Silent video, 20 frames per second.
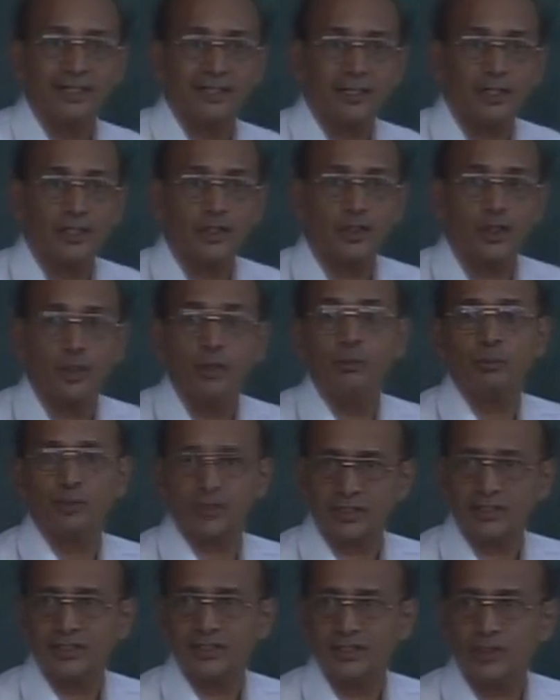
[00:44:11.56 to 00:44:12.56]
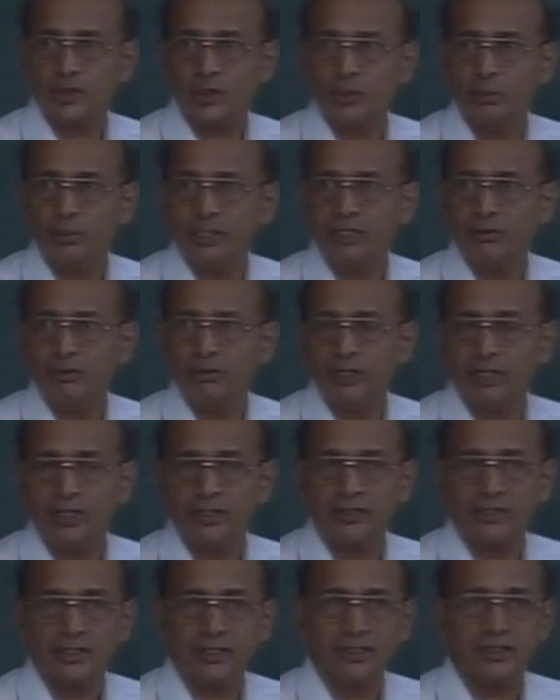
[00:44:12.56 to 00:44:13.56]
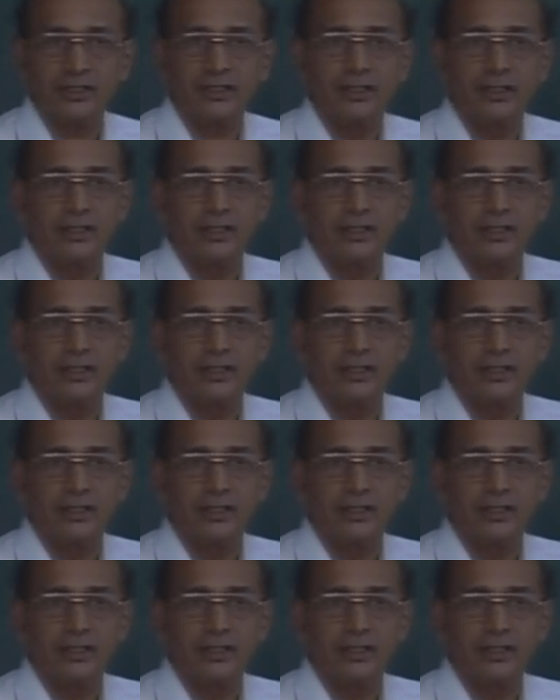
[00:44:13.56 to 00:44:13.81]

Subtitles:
consumes so many vertices,